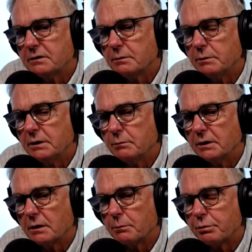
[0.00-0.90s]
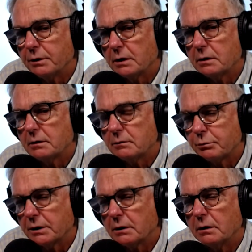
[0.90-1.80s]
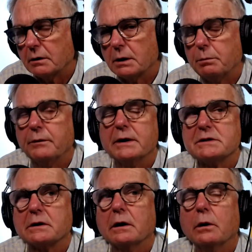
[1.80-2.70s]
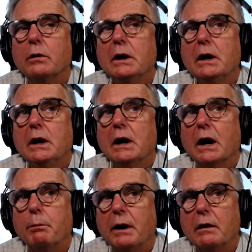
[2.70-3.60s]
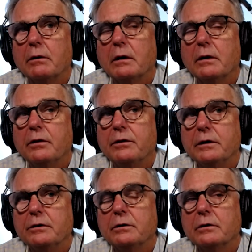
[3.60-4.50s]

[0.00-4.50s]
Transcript: to me in our pre-call a couple of days ago about the